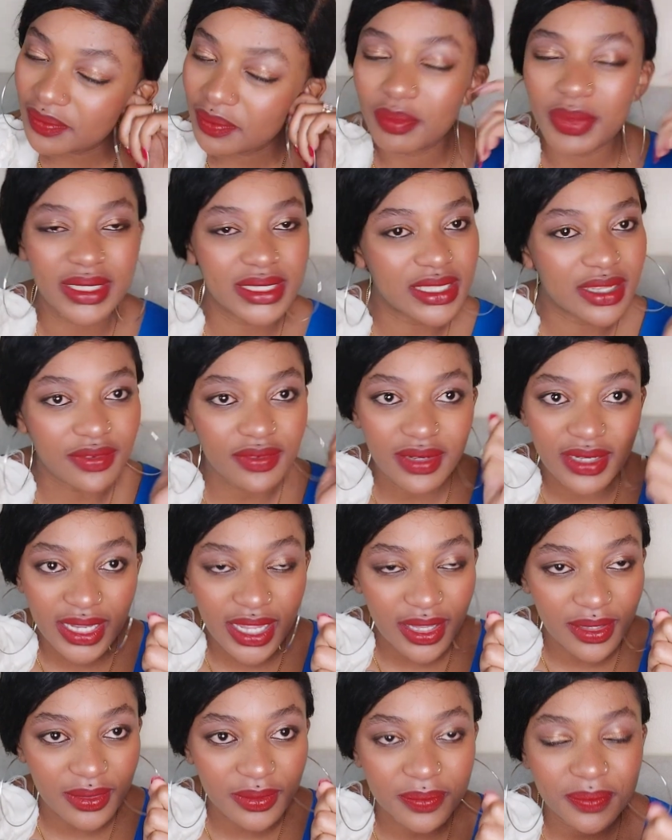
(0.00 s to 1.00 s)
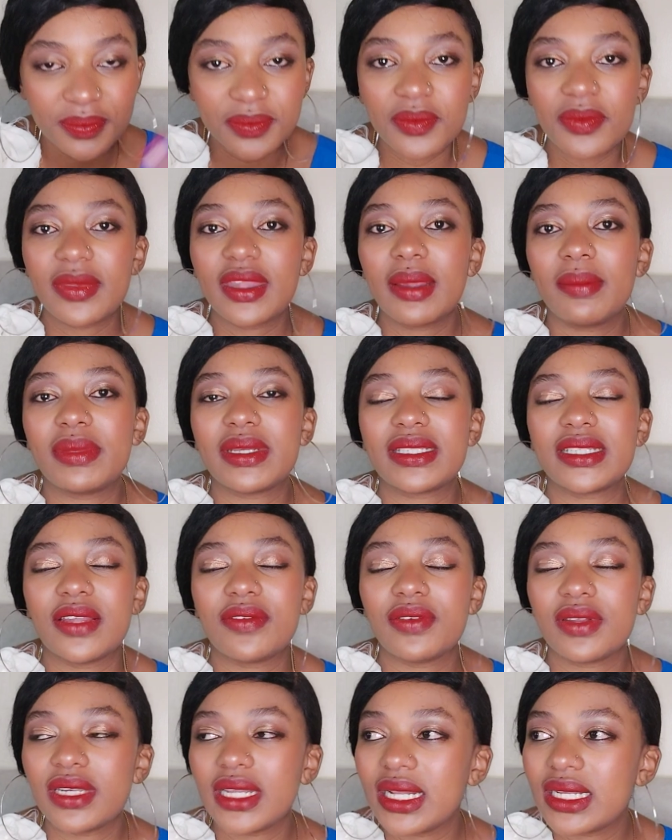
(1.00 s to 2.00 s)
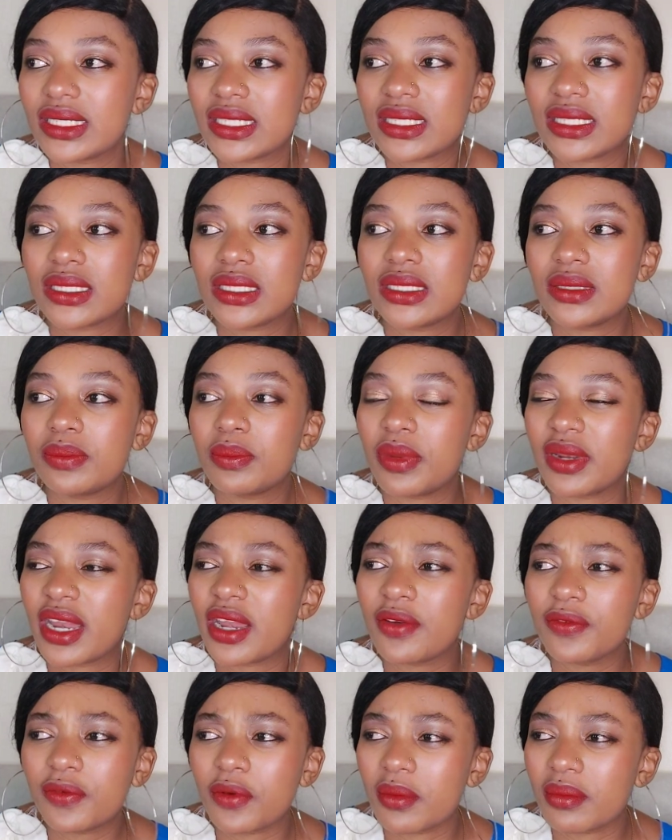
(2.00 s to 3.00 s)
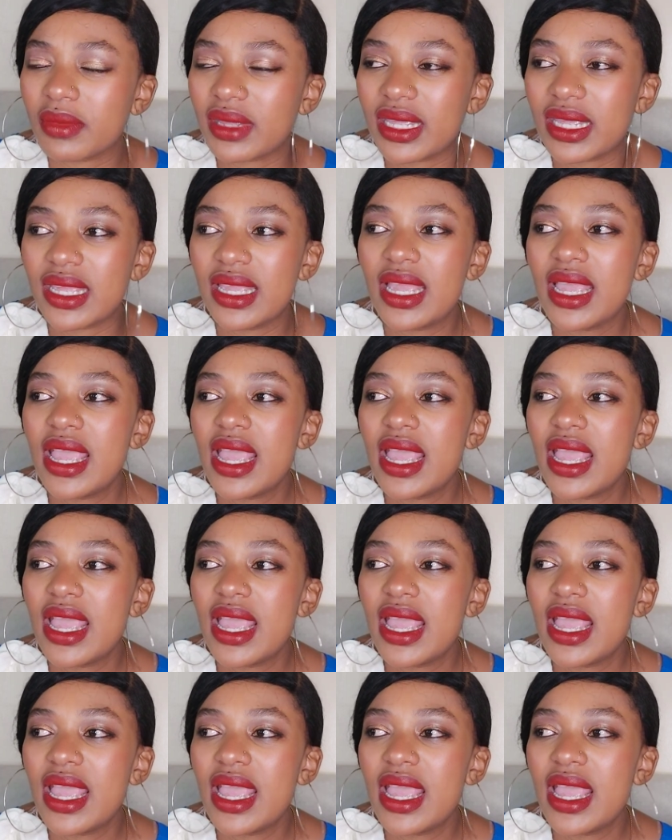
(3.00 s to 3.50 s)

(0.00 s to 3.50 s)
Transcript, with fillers: Pastor Fidel, Pastor Fidel just prayed for me.